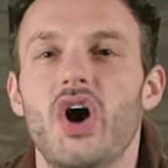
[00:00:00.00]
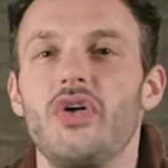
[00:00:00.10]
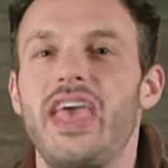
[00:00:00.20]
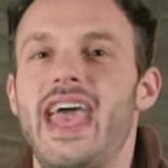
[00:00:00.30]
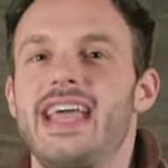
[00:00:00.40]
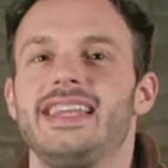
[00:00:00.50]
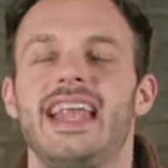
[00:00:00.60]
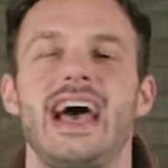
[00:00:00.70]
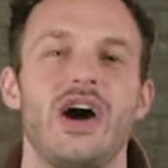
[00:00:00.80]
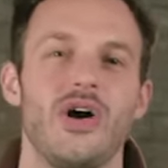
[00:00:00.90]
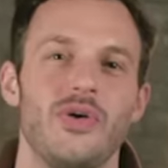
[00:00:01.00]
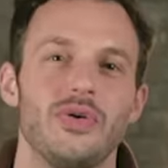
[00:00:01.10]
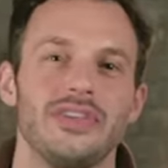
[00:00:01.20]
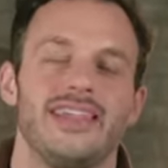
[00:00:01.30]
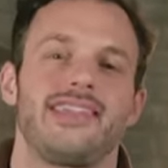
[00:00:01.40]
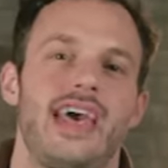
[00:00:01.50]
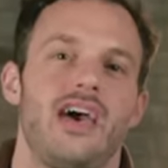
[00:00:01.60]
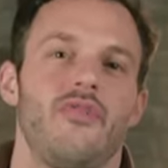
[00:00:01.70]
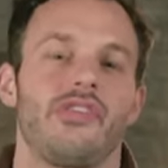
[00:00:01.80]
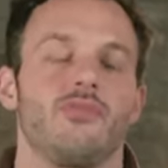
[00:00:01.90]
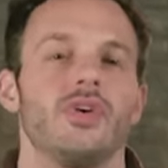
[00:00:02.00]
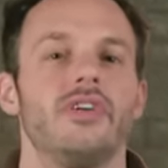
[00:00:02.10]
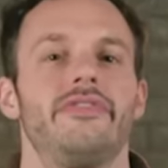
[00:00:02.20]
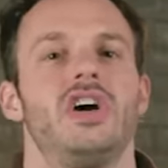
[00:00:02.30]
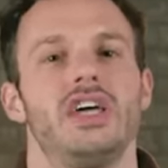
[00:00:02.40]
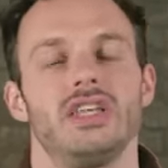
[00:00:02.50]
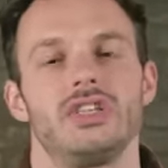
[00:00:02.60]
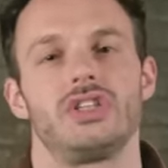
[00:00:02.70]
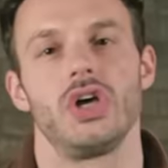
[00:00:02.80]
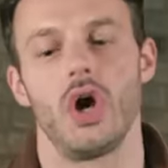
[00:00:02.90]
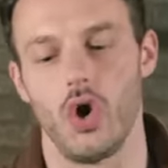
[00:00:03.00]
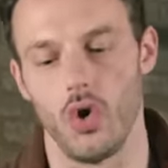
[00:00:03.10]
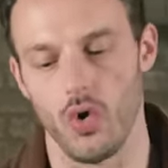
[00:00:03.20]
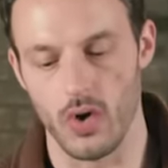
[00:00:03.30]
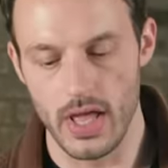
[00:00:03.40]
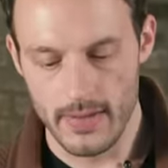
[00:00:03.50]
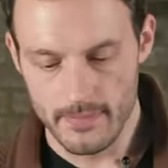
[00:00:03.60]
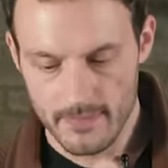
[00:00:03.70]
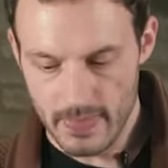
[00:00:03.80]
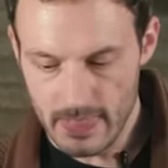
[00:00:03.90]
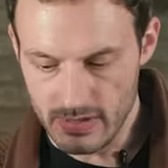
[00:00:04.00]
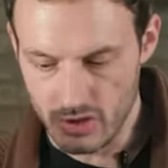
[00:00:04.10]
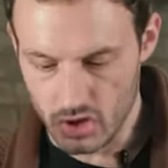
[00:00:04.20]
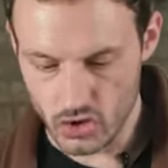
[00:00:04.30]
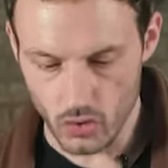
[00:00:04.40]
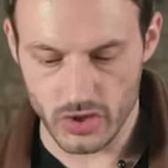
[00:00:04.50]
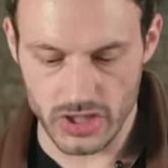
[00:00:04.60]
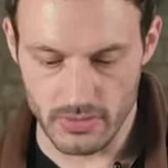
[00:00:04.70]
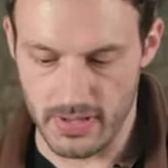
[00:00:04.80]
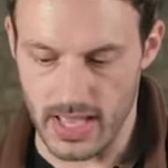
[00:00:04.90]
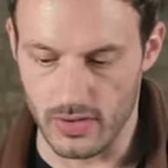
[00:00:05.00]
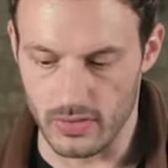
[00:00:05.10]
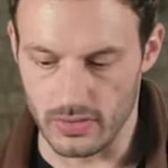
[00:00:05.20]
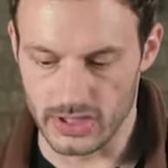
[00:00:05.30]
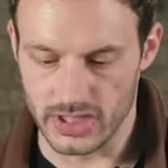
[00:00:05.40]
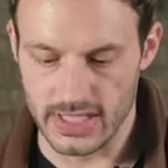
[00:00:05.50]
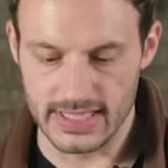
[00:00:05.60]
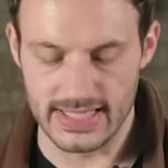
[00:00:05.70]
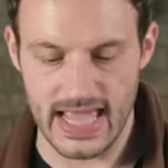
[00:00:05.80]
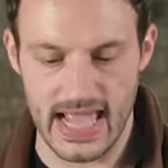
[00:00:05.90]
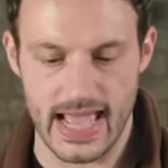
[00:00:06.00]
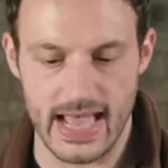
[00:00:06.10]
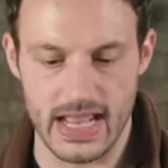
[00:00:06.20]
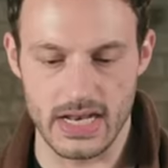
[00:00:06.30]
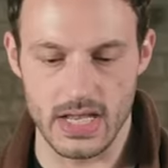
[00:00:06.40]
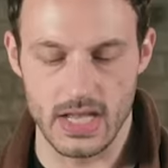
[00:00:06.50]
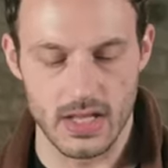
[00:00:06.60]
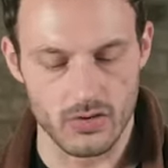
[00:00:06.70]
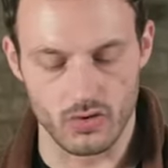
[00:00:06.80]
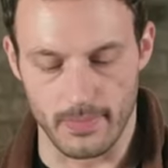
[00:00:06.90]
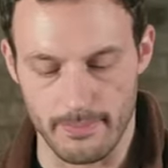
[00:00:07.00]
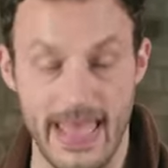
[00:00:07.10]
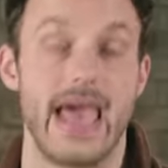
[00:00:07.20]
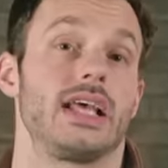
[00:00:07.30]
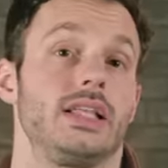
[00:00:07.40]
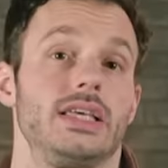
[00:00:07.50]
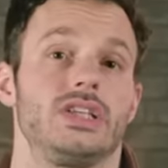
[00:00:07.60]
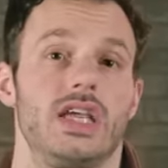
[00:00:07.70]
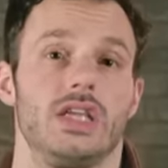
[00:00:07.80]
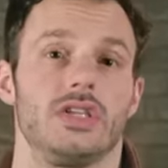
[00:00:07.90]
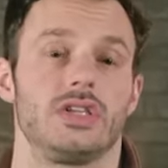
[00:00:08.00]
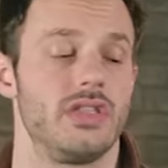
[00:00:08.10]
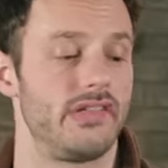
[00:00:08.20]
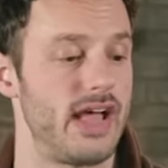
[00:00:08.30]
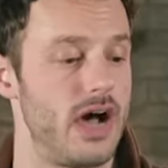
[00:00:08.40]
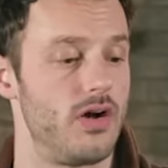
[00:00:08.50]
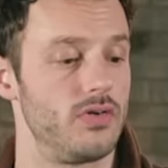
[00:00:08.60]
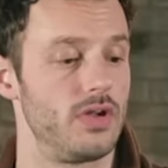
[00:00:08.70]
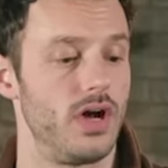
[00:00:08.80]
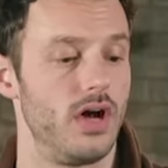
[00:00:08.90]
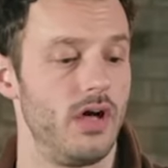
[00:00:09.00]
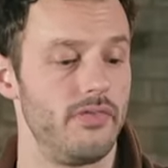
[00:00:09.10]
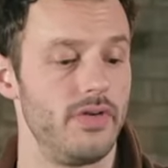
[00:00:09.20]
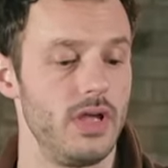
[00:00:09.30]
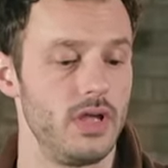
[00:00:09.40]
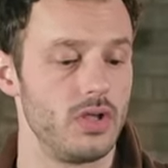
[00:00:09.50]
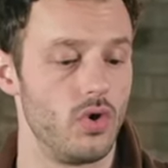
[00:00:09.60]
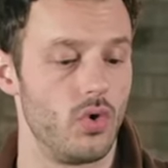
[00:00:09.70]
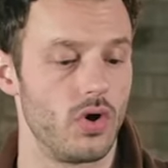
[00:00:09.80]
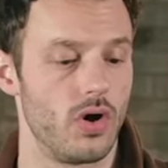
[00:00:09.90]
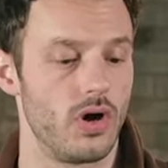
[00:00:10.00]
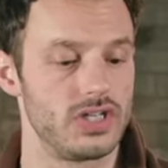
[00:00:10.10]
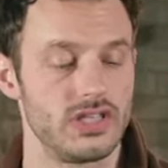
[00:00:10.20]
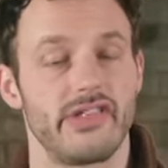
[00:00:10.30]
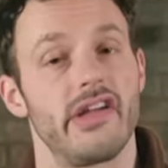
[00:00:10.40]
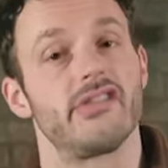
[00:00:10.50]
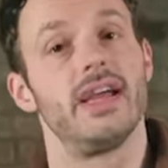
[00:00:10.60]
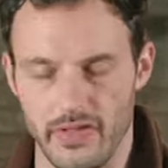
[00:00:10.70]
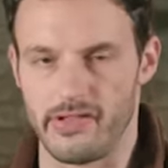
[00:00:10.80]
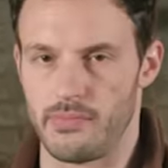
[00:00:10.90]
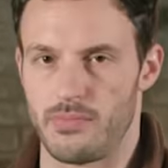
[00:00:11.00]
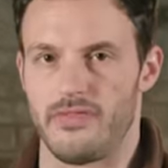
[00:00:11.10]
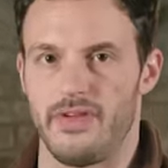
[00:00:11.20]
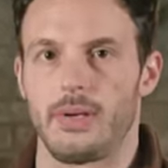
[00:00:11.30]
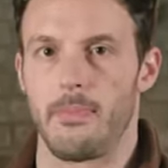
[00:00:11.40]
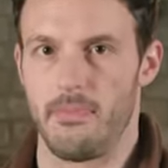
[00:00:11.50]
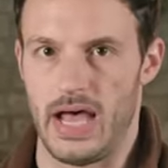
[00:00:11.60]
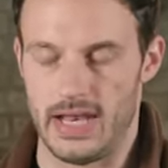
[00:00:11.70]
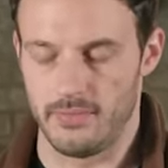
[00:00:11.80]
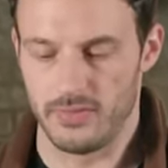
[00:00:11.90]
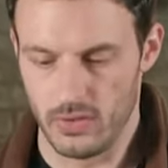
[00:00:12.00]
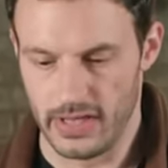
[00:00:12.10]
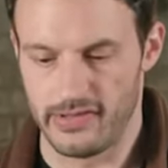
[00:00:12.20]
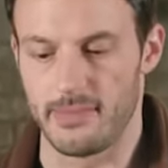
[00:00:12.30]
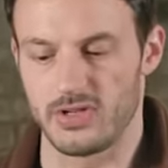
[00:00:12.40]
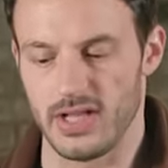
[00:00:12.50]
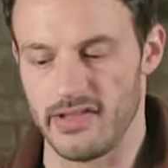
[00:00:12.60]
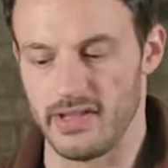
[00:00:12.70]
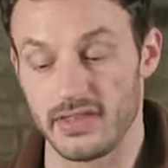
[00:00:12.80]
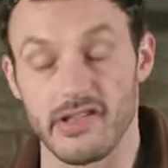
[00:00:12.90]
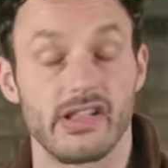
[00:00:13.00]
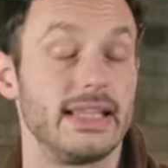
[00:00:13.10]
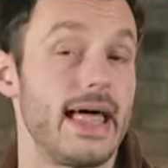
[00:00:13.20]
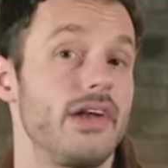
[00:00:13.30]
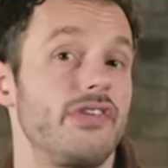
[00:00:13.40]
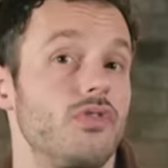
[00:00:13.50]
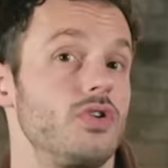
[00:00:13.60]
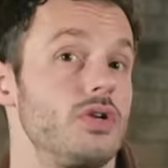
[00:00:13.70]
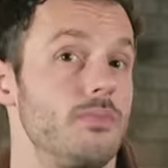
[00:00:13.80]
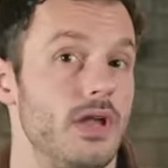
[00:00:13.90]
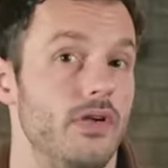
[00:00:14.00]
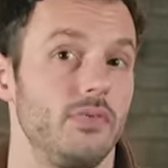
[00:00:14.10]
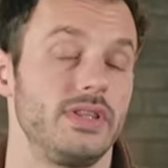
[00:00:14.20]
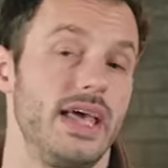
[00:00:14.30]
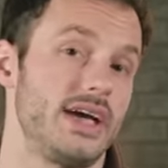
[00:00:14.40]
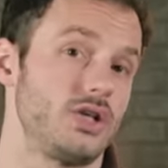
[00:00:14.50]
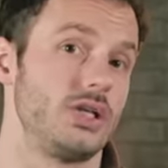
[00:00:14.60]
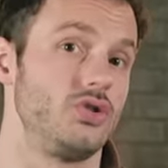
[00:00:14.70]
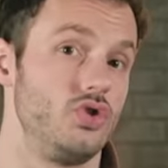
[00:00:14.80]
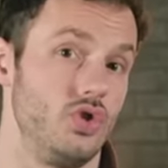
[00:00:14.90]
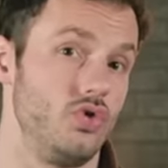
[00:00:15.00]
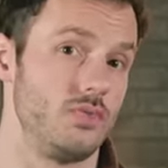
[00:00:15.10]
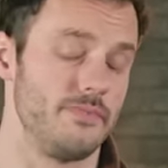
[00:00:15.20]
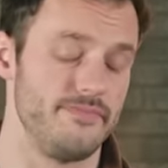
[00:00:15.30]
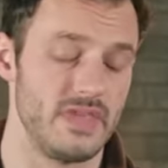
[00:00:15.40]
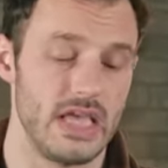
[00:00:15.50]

Okay, now let's have some real fun. So, distortion pedals can dramatically change the sound of your synthesizer. And this isn't perfect, but you can conceptualize like this. A lot of distortion pedals, what they actually do